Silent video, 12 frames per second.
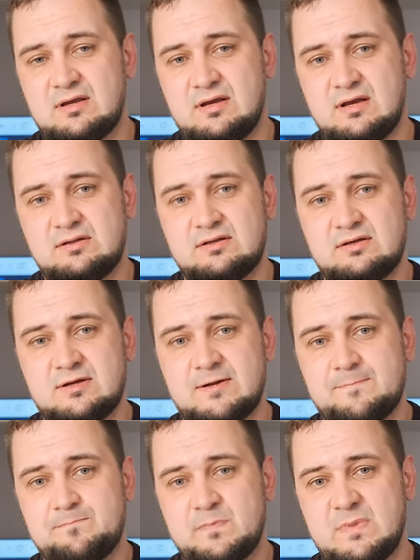And
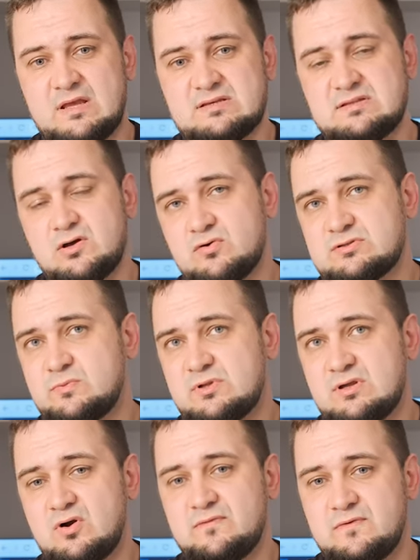as those
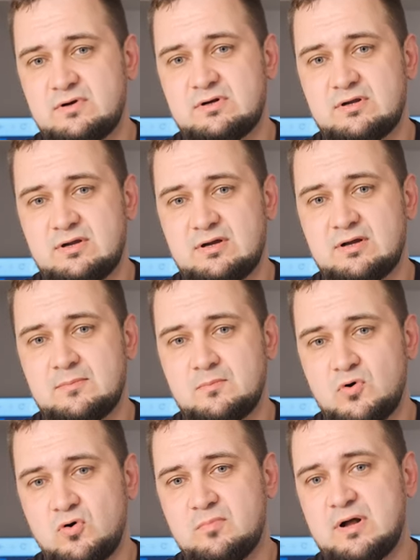will offer
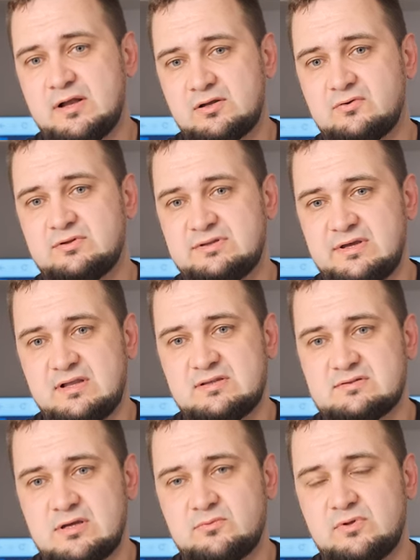more micro
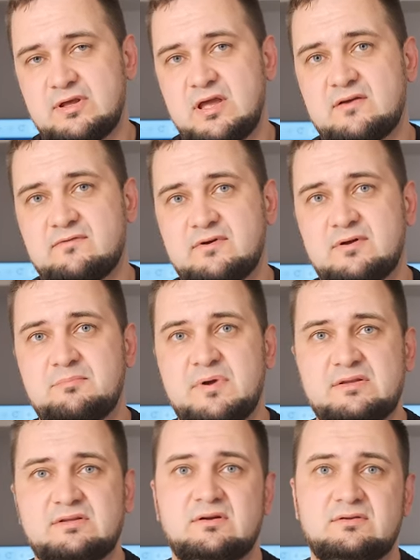details and will have
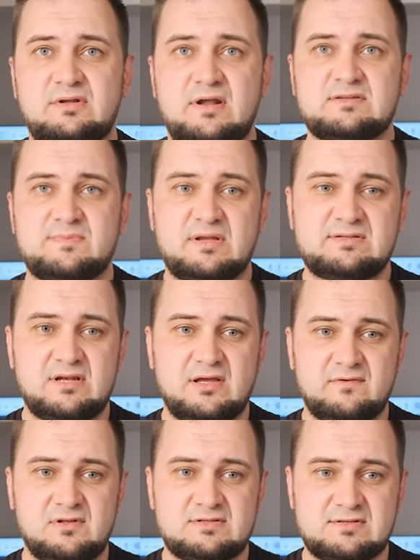better transparency
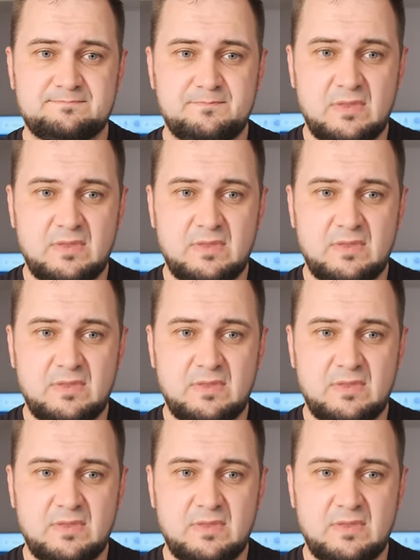levels.